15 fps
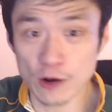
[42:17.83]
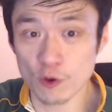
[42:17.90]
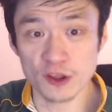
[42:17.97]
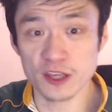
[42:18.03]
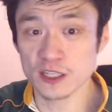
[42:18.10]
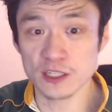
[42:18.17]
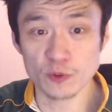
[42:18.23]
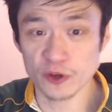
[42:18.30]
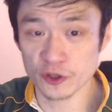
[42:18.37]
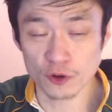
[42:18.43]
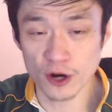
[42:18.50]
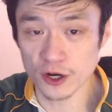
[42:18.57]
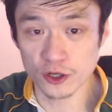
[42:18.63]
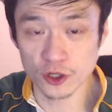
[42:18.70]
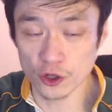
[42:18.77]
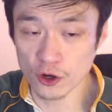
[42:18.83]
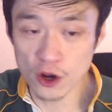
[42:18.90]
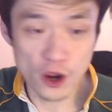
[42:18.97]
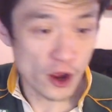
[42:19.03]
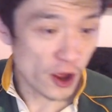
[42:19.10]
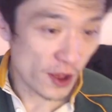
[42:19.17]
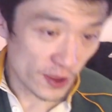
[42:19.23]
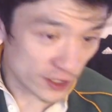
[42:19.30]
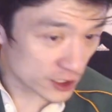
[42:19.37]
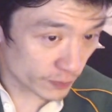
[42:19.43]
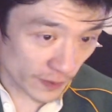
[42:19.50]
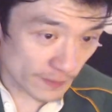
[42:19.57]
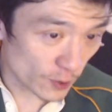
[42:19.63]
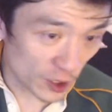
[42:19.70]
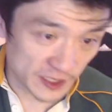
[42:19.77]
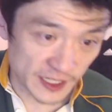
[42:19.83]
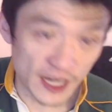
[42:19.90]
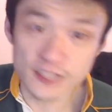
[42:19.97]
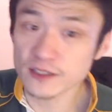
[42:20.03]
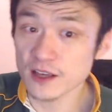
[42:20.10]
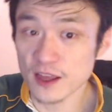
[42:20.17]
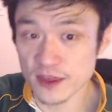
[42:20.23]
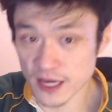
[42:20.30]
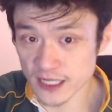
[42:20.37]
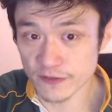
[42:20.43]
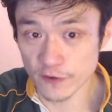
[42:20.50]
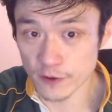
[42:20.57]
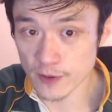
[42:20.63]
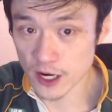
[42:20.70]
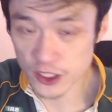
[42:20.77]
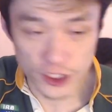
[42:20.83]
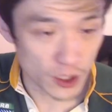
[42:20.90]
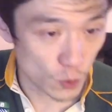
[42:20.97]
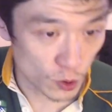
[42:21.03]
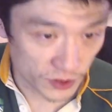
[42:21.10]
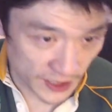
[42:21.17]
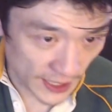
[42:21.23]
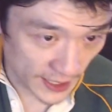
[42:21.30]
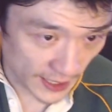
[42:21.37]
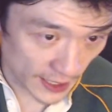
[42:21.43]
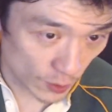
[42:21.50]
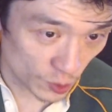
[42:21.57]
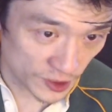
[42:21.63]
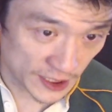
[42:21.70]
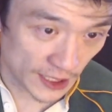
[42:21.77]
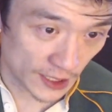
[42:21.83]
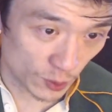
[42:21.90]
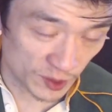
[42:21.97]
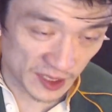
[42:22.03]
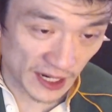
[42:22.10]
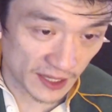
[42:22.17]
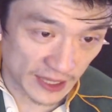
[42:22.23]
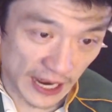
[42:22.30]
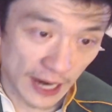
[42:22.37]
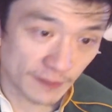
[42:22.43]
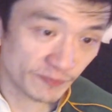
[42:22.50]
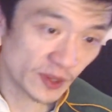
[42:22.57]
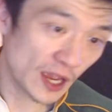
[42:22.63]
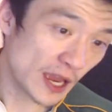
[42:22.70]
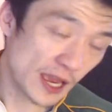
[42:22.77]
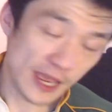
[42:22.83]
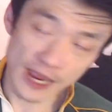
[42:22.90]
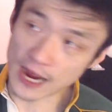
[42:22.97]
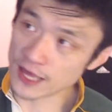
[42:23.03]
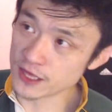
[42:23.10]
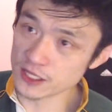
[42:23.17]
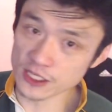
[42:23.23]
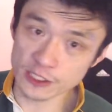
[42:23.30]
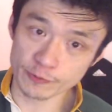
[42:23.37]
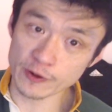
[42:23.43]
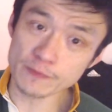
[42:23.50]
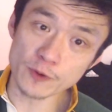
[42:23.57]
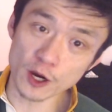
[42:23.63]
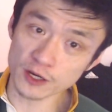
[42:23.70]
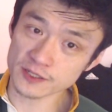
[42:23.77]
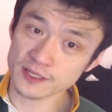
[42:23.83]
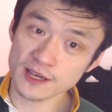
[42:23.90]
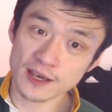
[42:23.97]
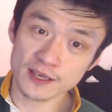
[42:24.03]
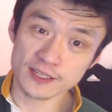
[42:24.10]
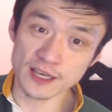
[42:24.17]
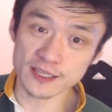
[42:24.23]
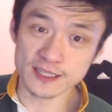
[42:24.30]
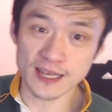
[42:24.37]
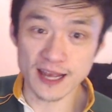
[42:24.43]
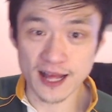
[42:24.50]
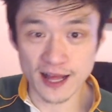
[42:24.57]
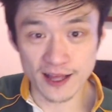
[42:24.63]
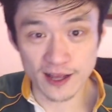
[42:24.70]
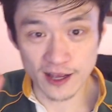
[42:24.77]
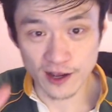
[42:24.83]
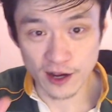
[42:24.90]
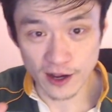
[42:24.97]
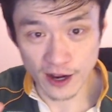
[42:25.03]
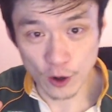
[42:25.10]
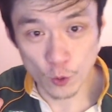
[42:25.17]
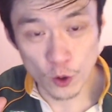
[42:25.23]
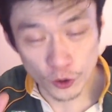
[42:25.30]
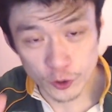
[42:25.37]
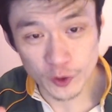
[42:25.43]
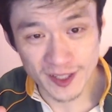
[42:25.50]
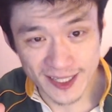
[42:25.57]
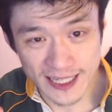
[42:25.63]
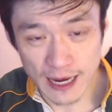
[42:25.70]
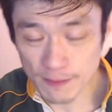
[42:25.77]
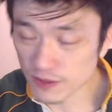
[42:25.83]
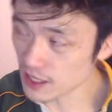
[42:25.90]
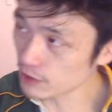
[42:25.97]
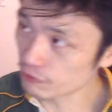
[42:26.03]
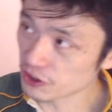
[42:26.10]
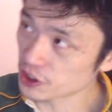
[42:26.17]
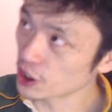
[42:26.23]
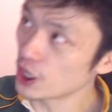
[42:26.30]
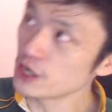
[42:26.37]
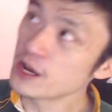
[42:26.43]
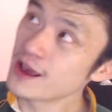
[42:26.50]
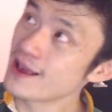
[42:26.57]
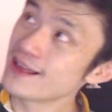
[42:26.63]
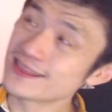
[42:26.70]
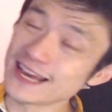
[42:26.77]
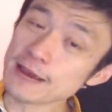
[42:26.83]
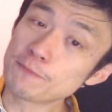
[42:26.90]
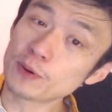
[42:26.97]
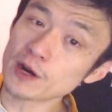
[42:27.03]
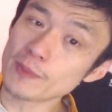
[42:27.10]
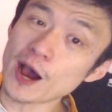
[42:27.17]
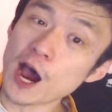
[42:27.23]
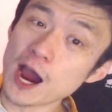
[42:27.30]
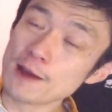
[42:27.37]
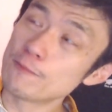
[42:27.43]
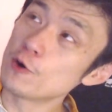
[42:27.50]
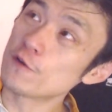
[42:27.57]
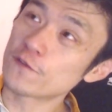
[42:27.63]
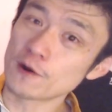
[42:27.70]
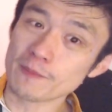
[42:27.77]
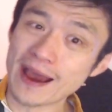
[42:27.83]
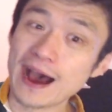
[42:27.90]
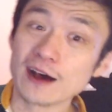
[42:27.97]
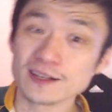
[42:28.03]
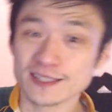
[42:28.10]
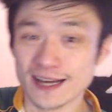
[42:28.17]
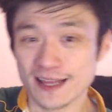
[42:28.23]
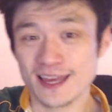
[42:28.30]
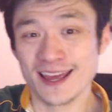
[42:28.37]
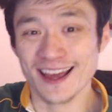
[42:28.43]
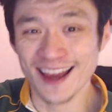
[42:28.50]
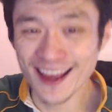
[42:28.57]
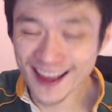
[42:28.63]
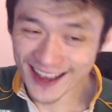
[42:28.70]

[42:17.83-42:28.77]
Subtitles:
what this was trying to do. The Springbok says, thanks very much. We'll take it. We'll take that. And then the Springboks says, we'll do the same thing, return. They put up a high ball from outside